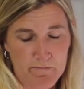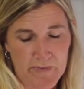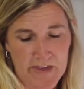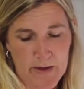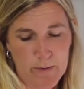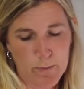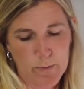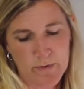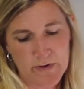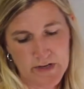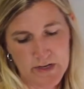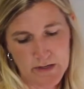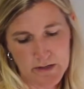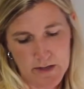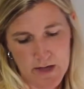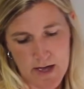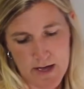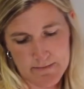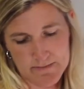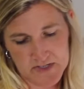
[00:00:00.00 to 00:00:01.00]
And we'll
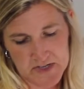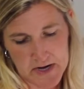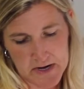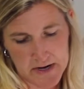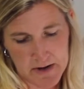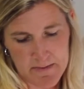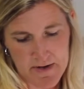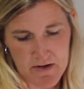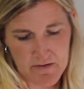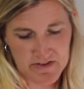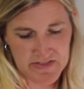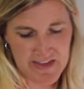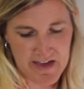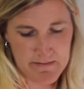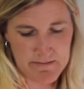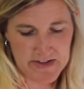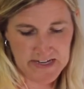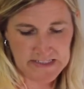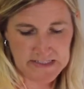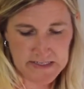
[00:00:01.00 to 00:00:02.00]
talk about what
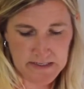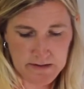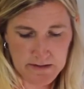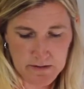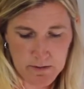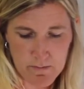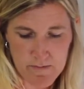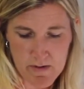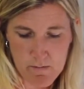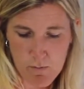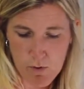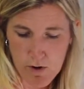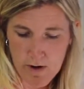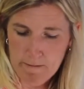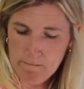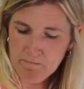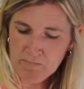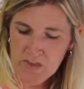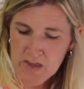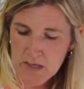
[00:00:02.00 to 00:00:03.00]
that means a little bit more.